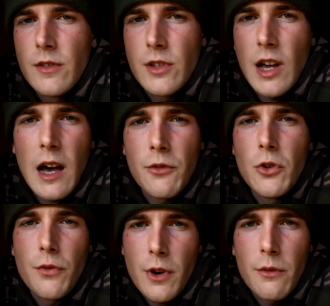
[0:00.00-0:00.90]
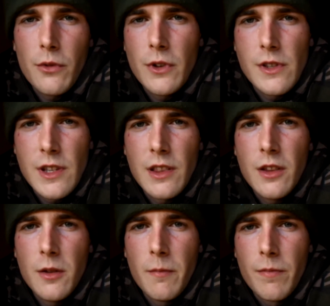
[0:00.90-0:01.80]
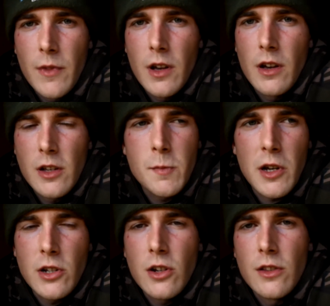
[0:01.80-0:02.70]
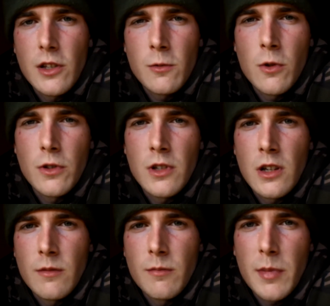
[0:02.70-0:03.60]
to have enough confidence in them, especially on this water